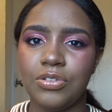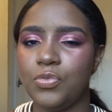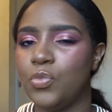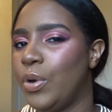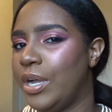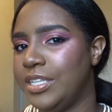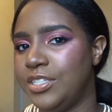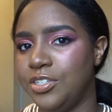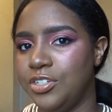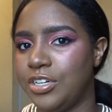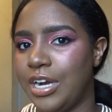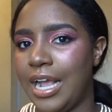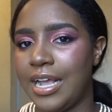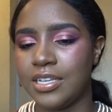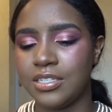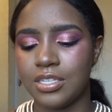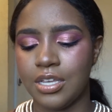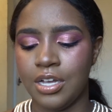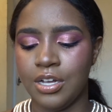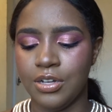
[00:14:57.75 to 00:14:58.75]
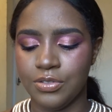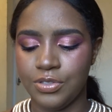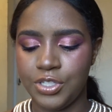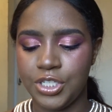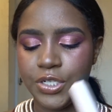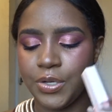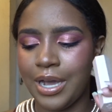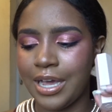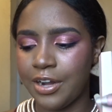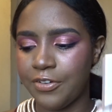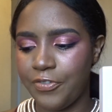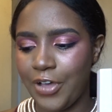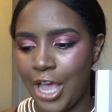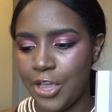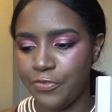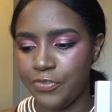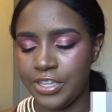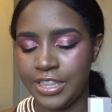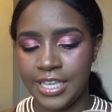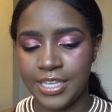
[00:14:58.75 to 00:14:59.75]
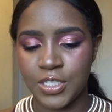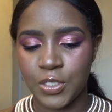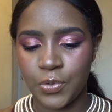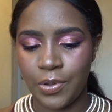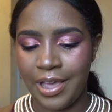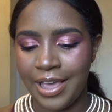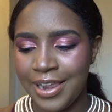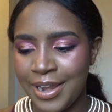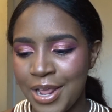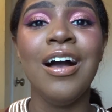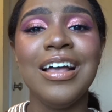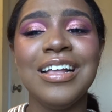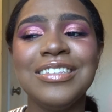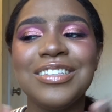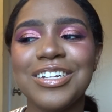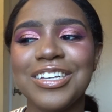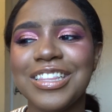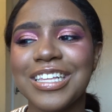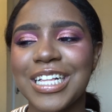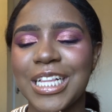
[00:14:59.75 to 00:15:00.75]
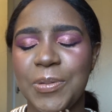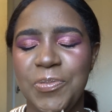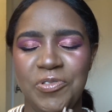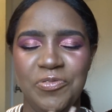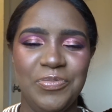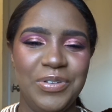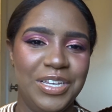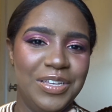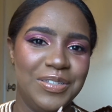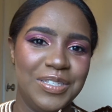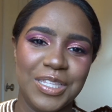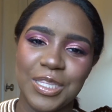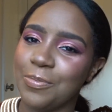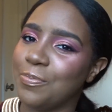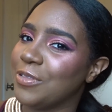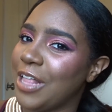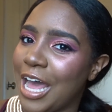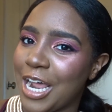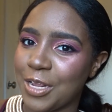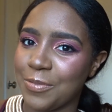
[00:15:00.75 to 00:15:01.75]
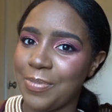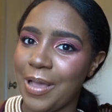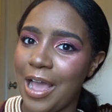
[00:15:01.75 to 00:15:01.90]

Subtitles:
Way too drying. So 2 out of 5 for this one. I'll insert the clip of me using the blotting